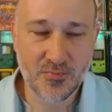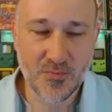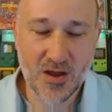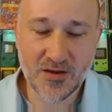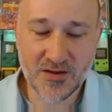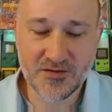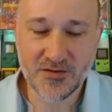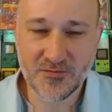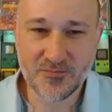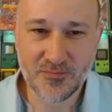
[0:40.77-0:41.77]
I guess you
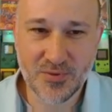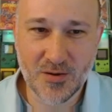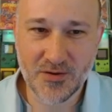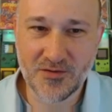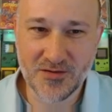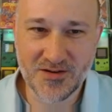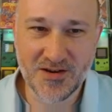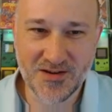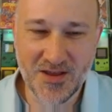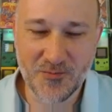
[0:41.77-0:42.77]
could probably call it an
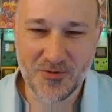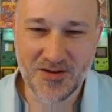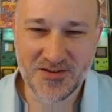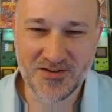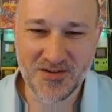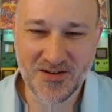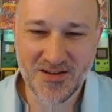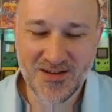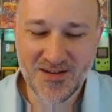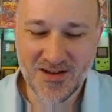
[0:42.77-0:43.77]
endgame roster.
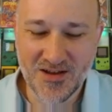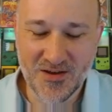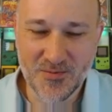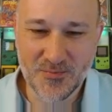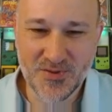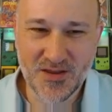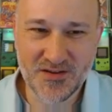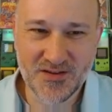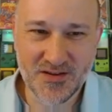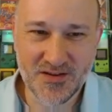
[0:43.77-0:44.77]
But that
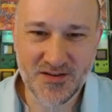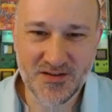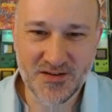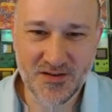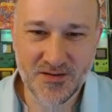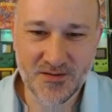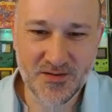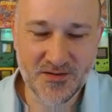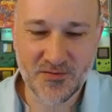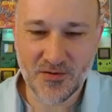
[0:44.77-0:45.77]
said,
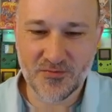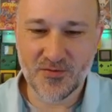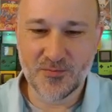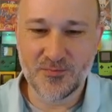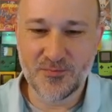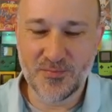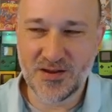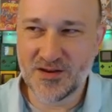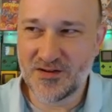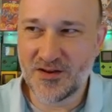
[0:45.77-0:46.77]
it's far from
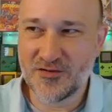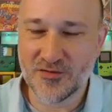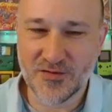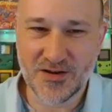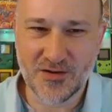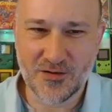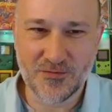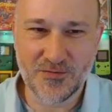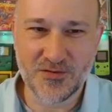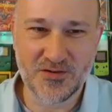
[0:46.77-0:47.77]
being in danger of getting all
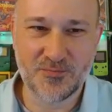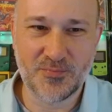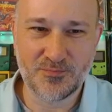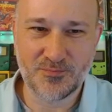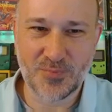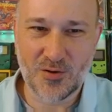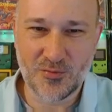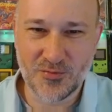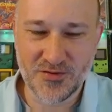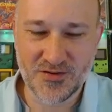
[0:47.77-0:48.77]
fused
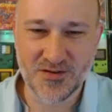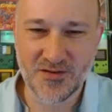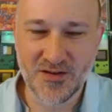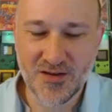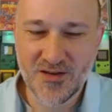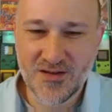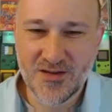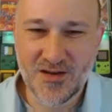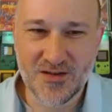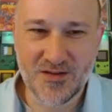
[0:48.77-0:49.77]
beholds and
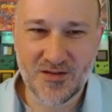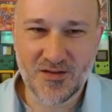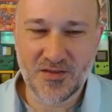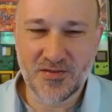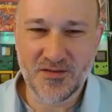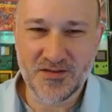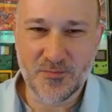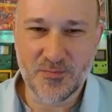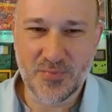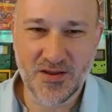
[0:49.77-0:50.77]
a lot of the things
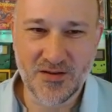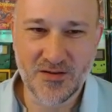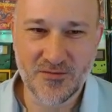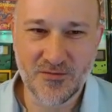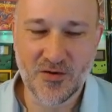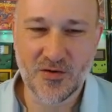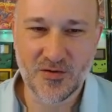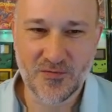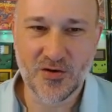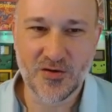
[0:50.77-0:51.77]
that plague very,
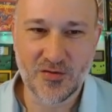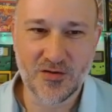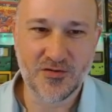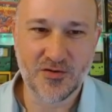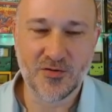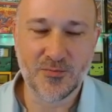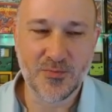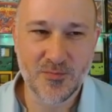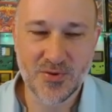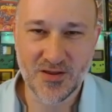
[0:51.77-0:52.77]
very
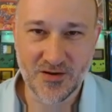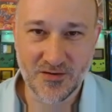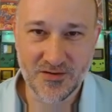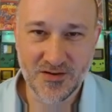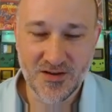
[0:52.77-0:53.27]
long-term players.